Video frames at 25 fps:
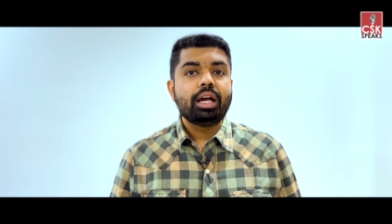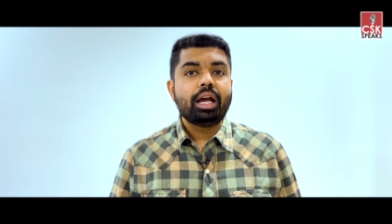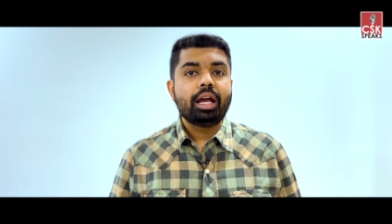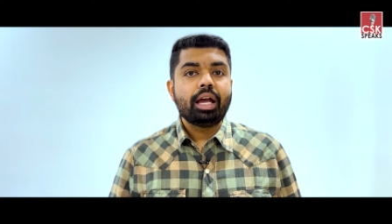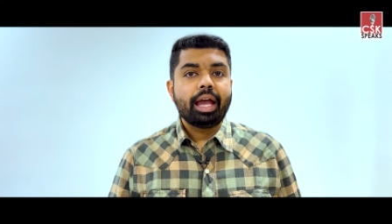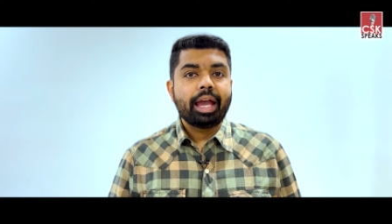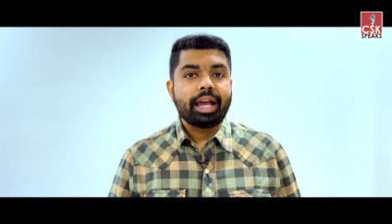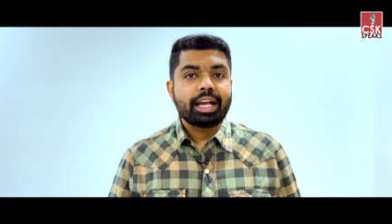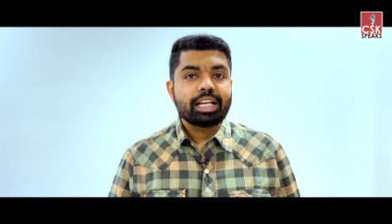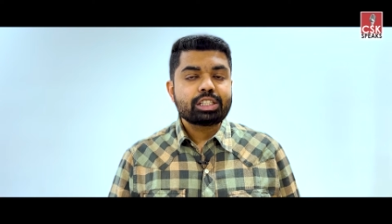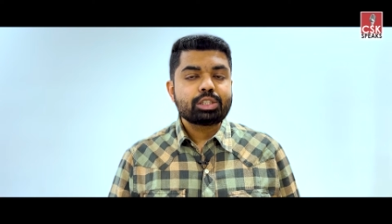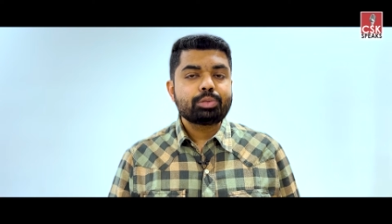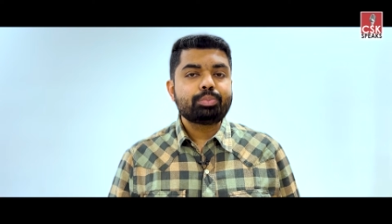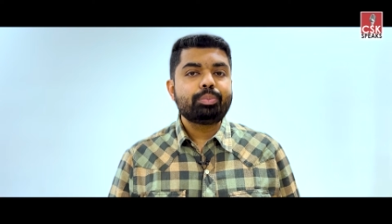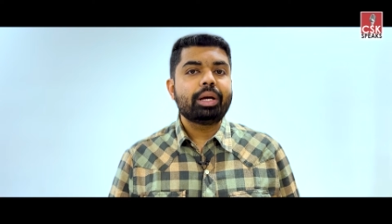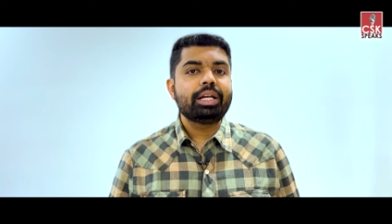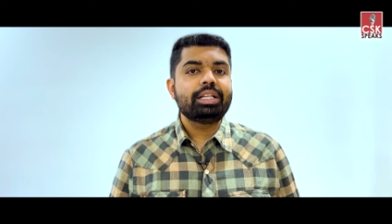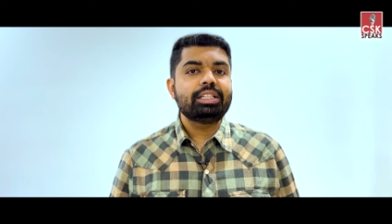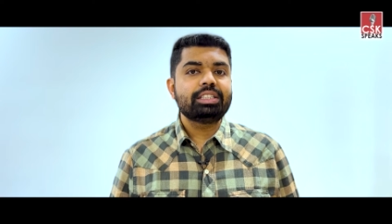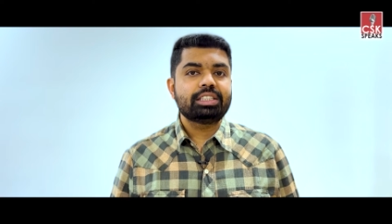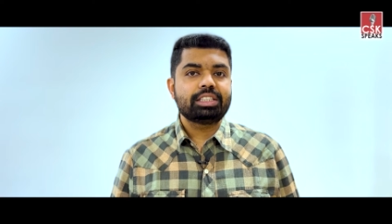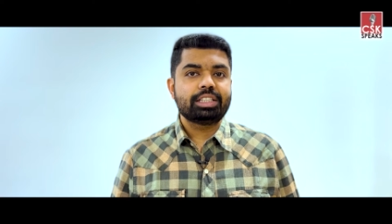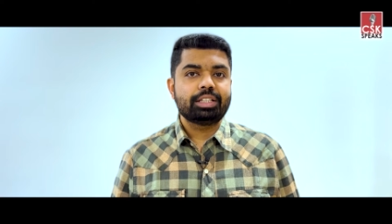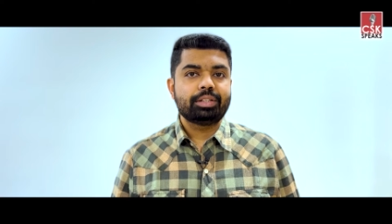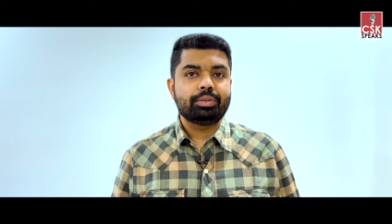
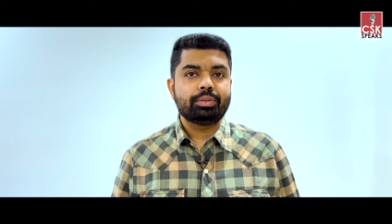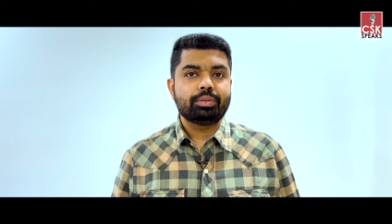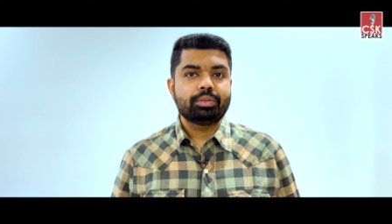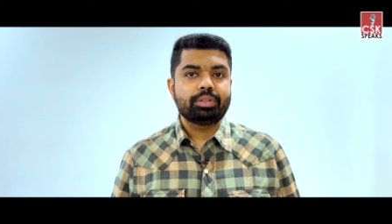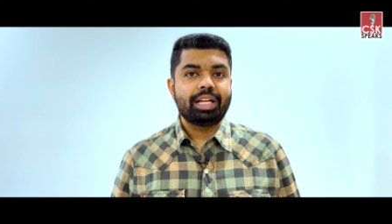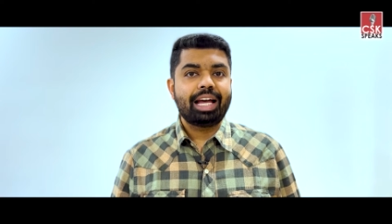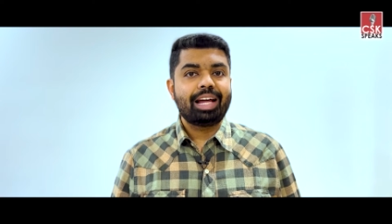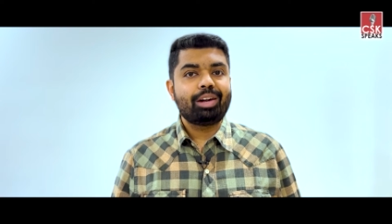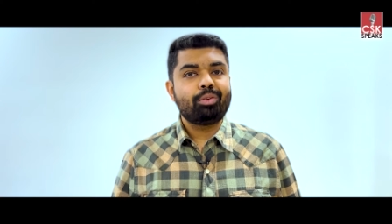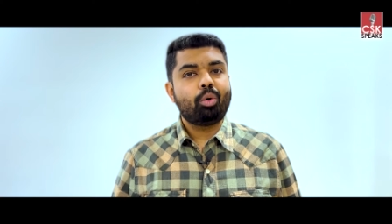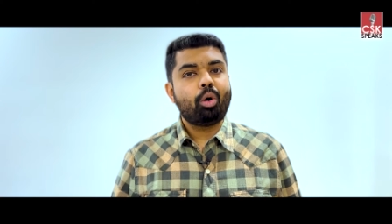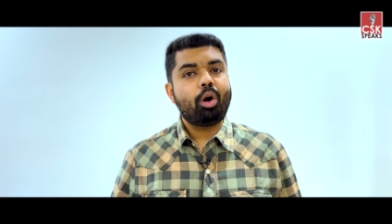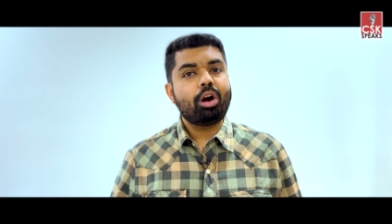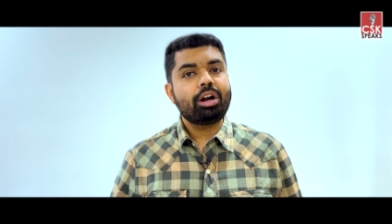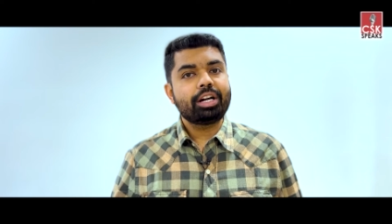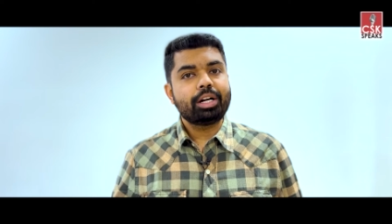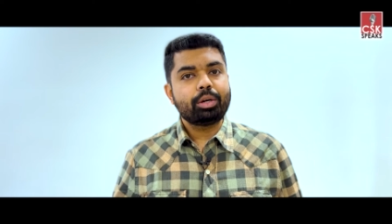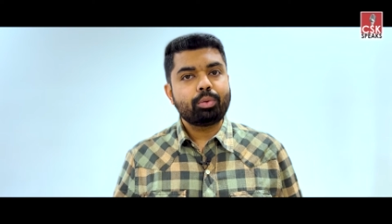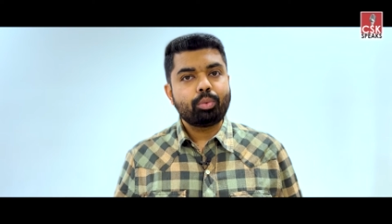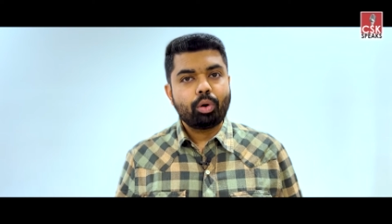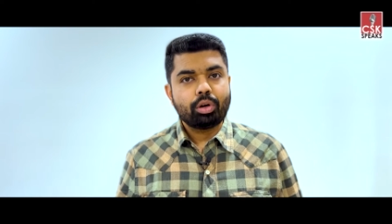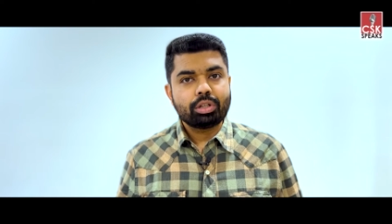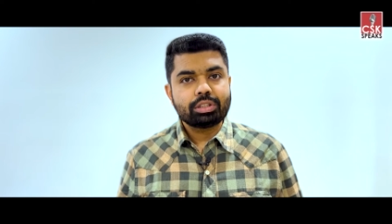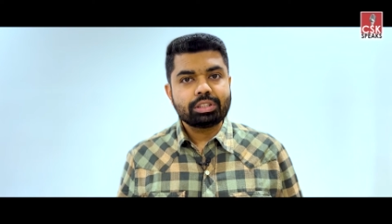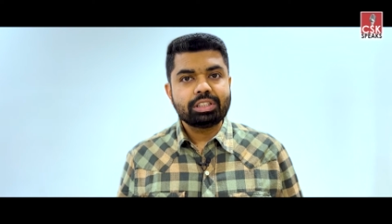expensive than what it
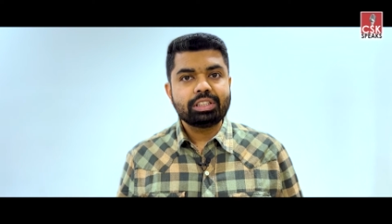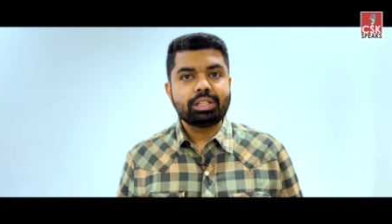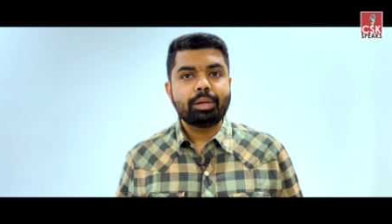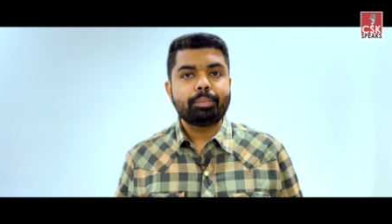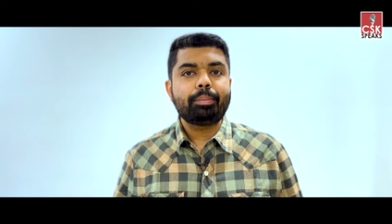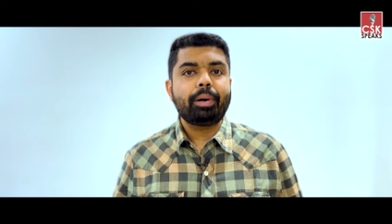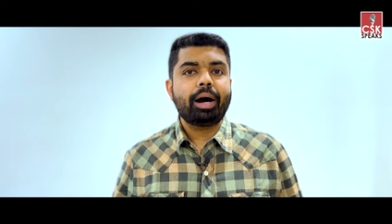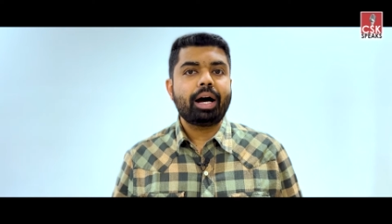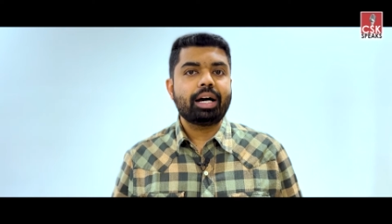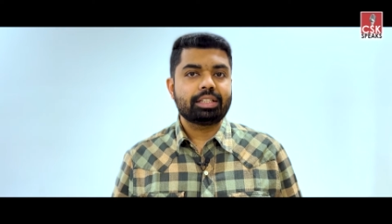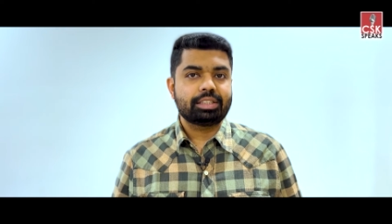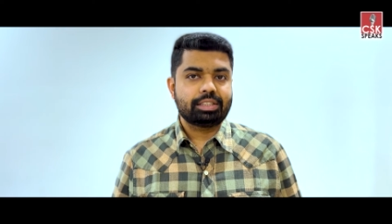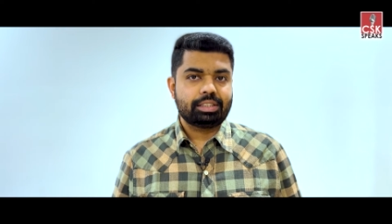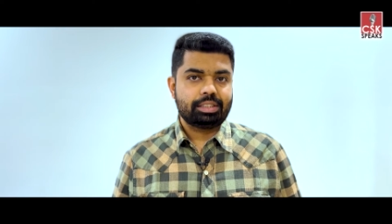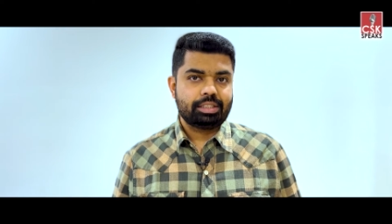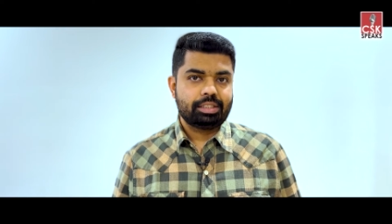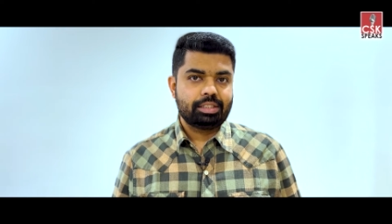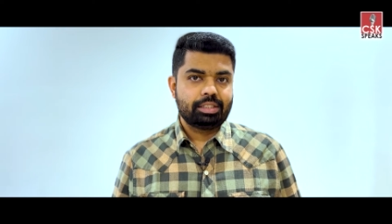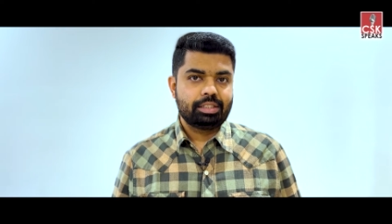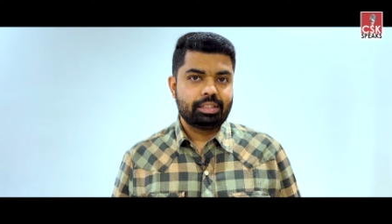was in the past.